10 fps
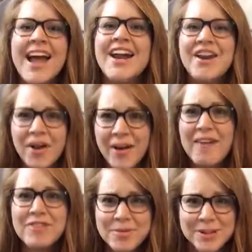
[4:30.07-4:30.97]
I know,
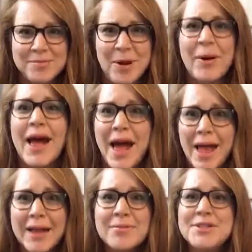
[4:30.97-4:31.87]
everyone's broke.
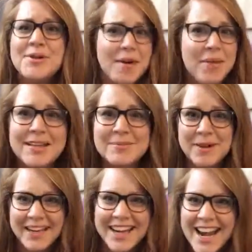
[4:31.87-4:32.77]
I am too. I'm not
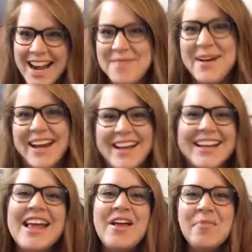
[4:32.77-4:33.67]
spending any money.
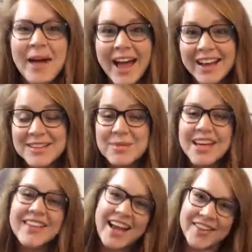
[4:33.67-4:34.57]
But to be
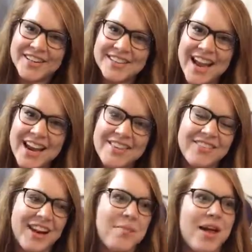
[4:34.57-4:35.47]
on the other side
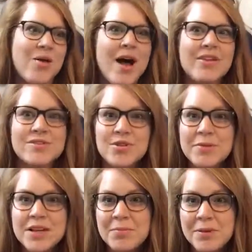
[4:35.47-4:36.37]
of it, I'm like, wow,
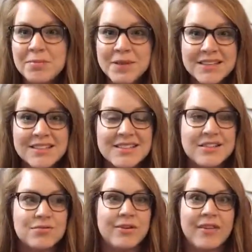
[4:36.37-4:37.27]
so many
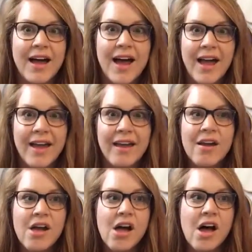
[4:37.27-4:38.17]
businesses rely
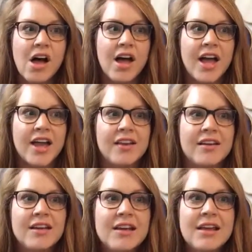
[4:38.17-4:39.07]

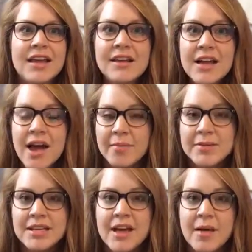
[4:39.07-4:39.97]
on
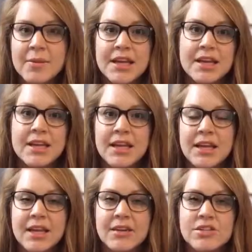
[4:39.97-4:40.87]
income to come in
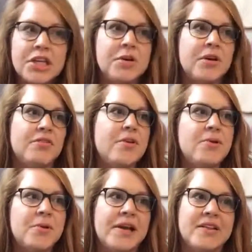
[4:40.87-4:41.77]
January and
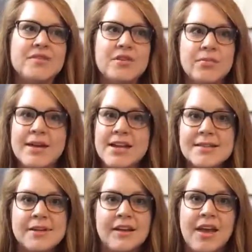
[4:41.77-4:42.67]
February. And so my
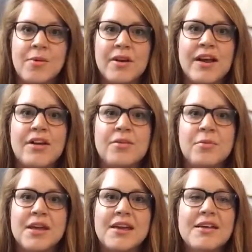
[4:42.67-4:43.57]
husband and I went out
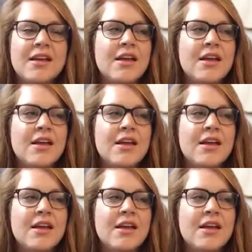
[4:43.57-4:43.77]
and we